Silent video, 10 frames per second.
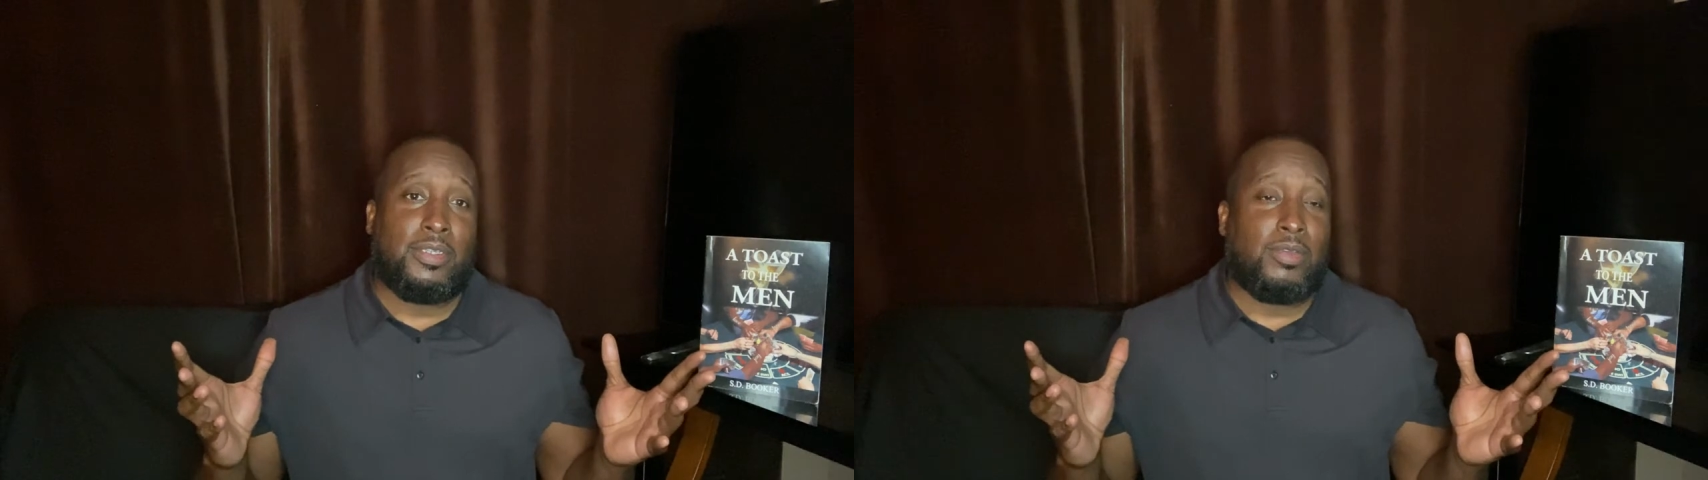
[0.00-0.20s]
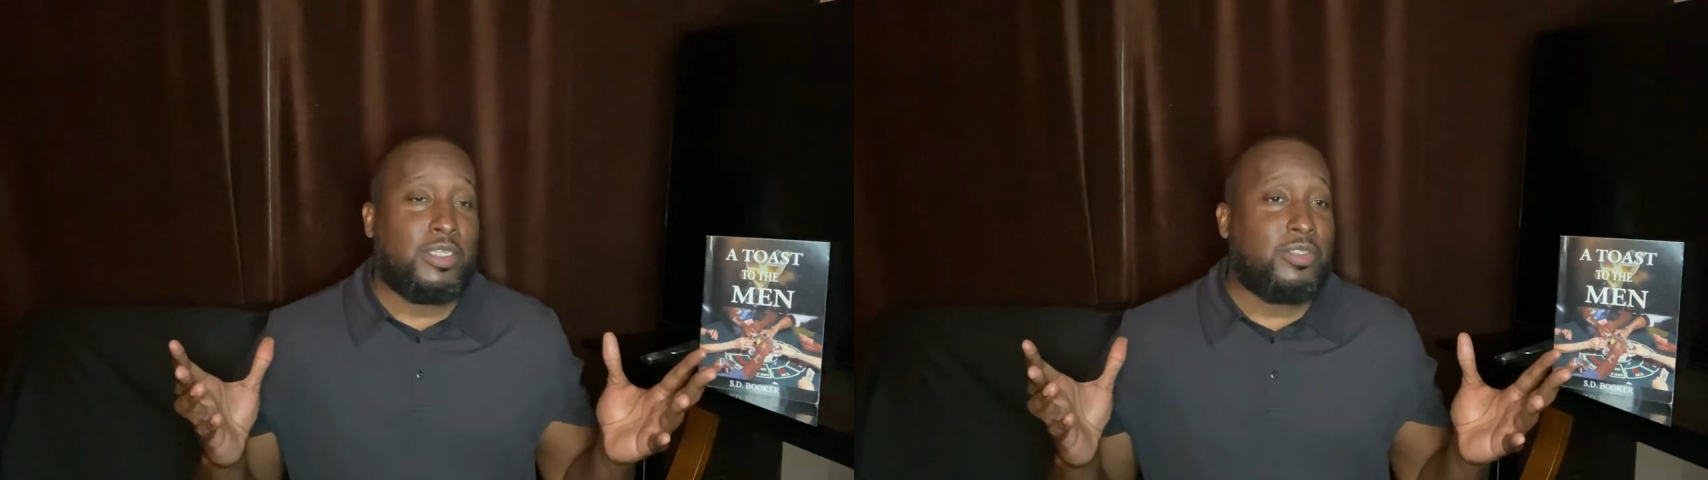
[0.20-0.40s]

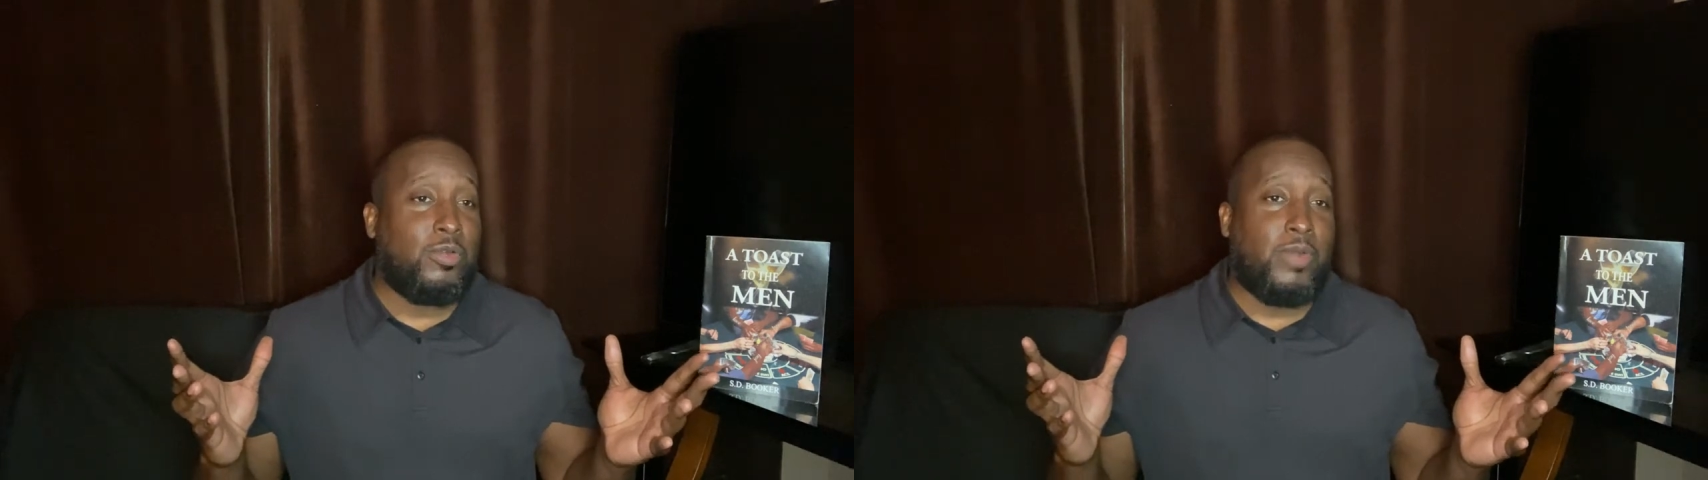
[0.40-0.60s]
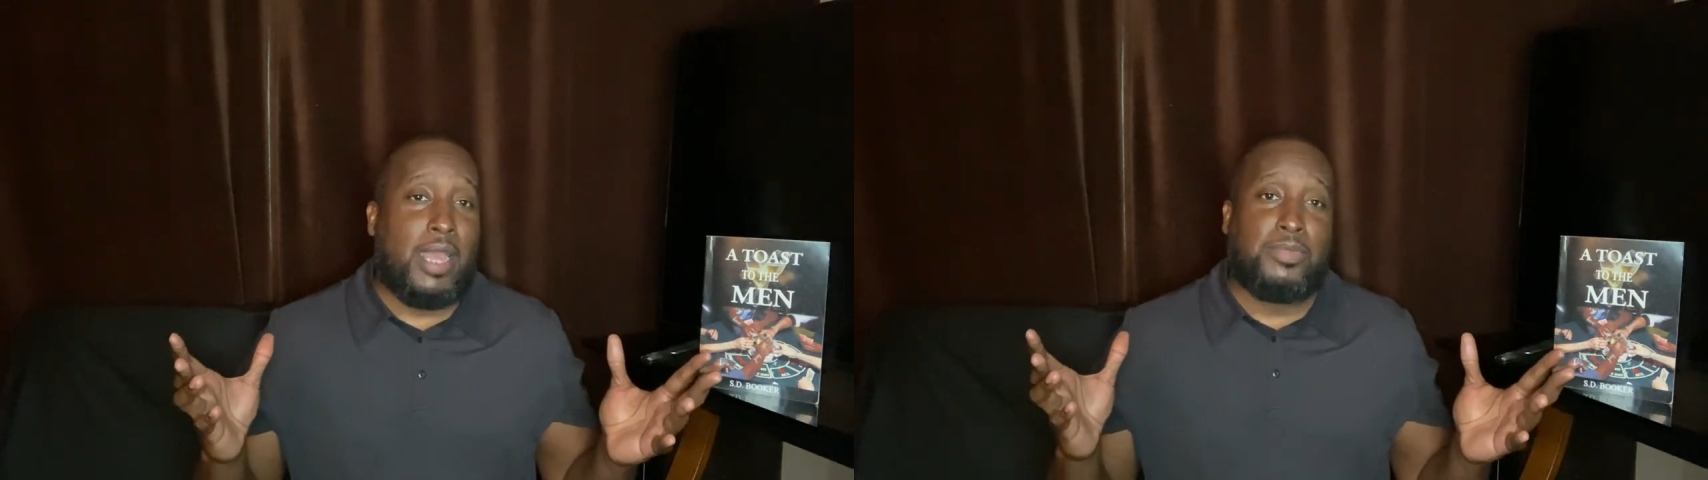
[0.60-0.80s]
Don't get
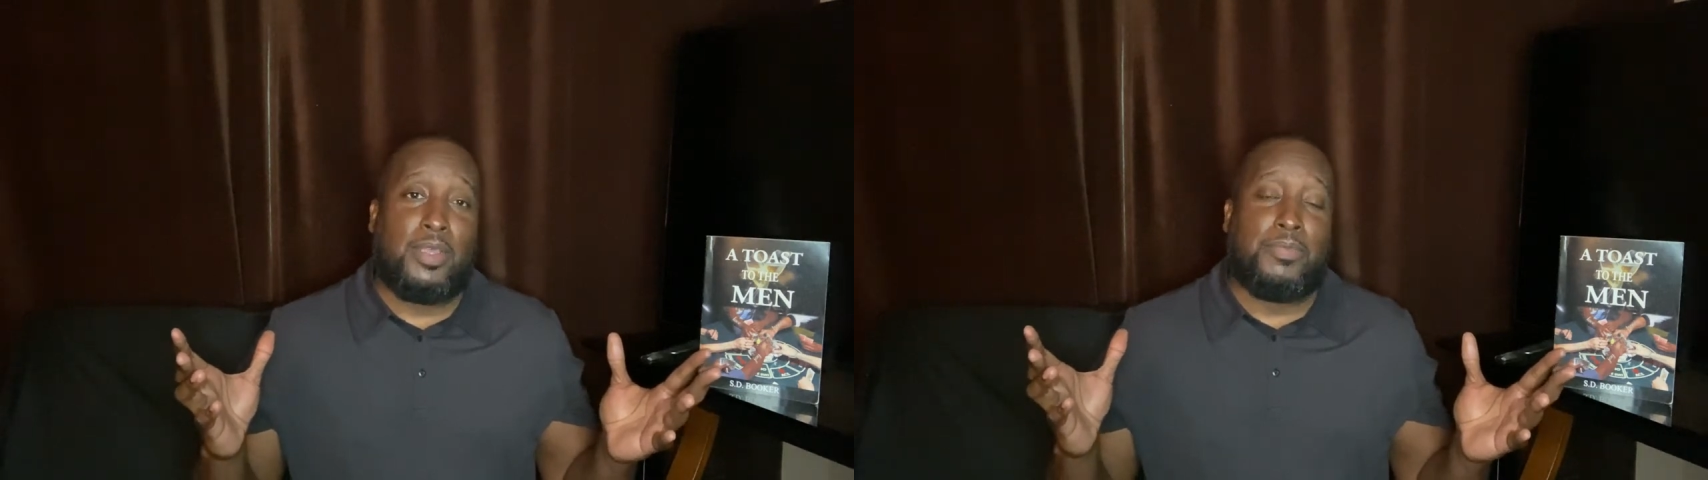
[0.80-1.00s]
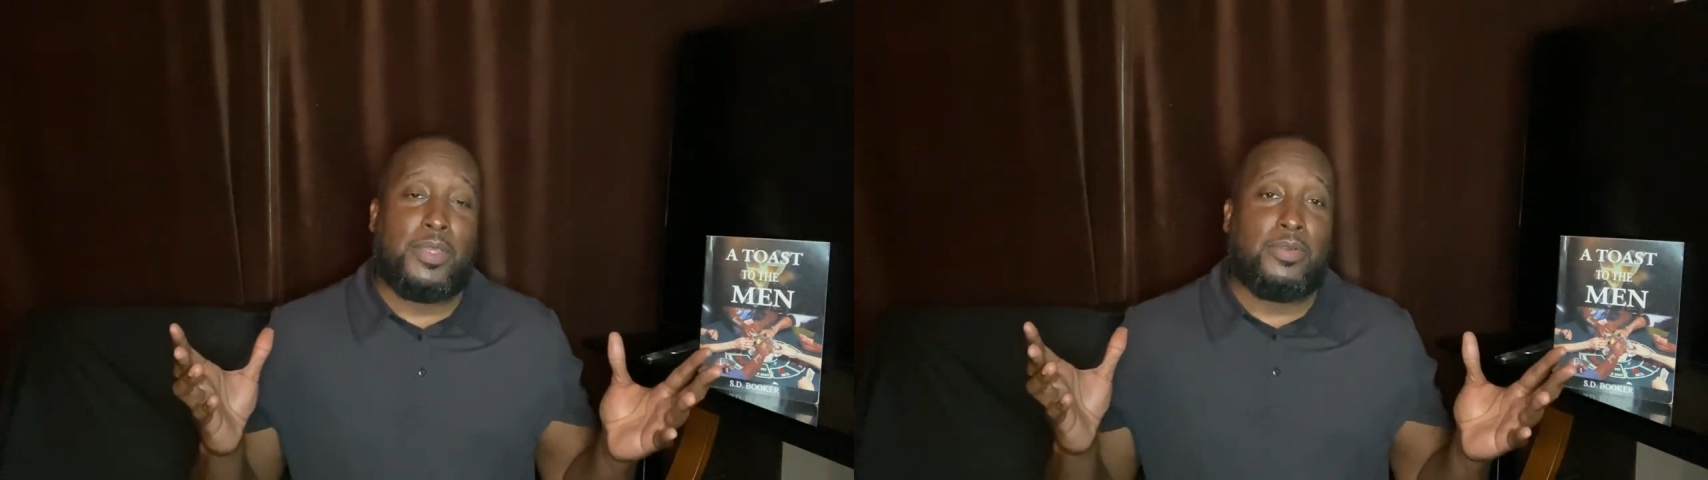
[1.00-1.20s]
so wrapped
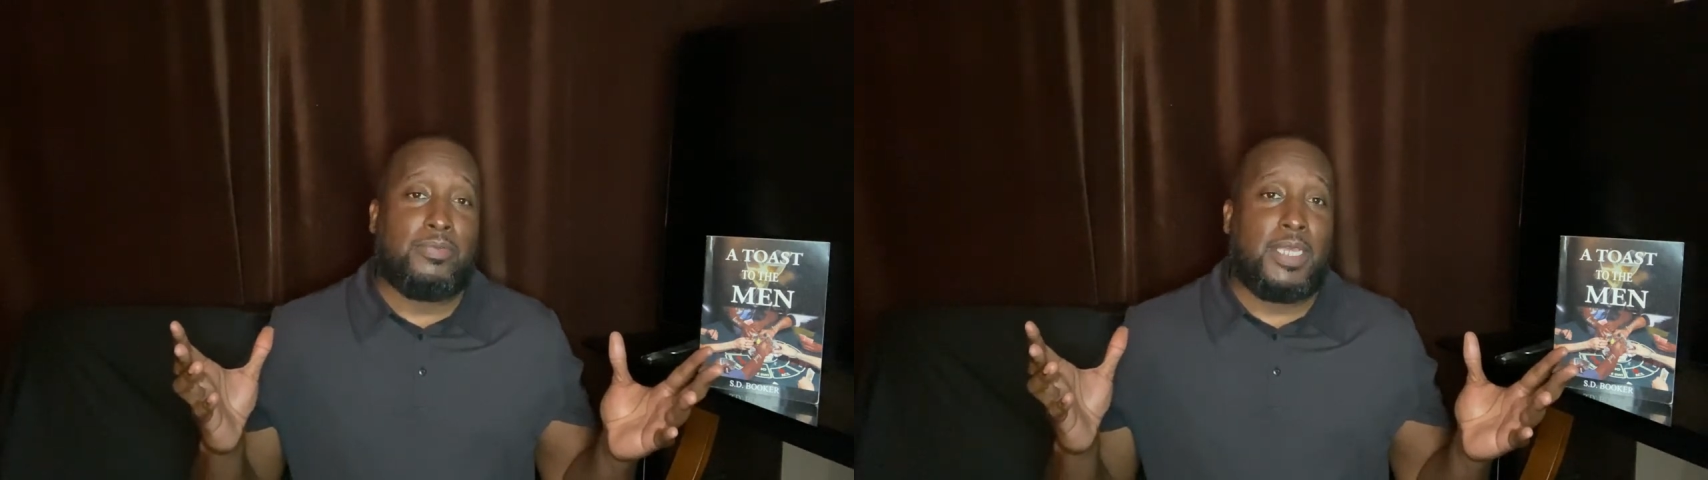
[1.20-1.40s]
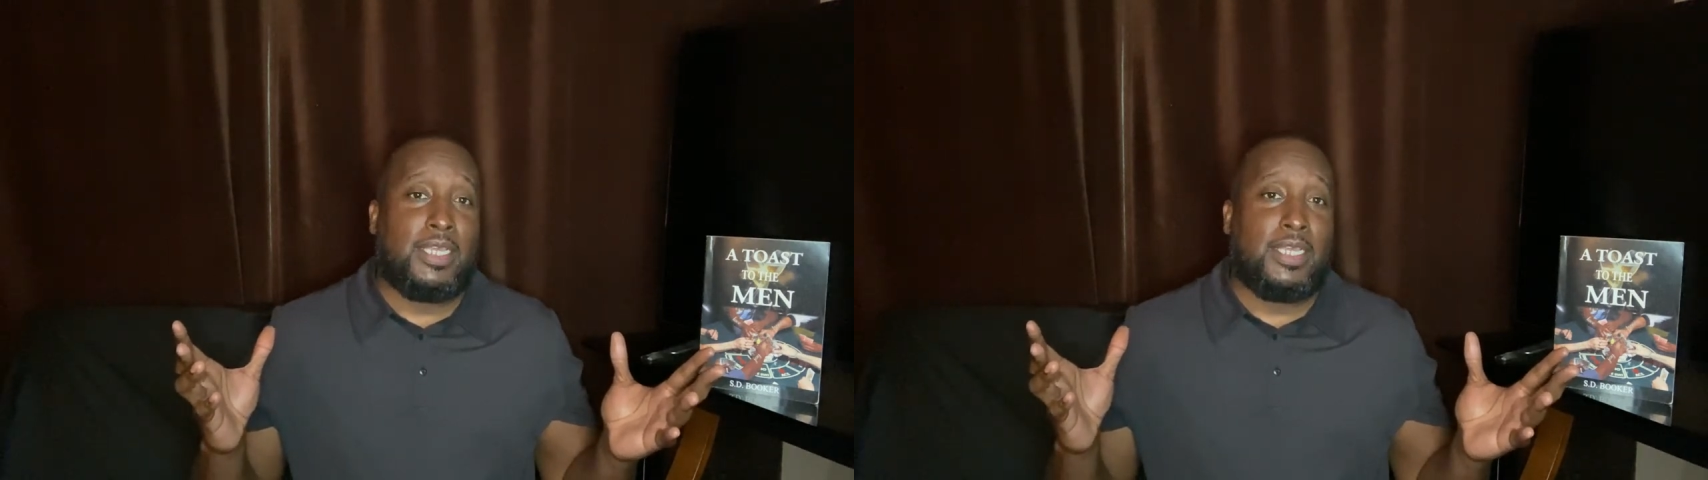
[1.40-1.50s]
up in them,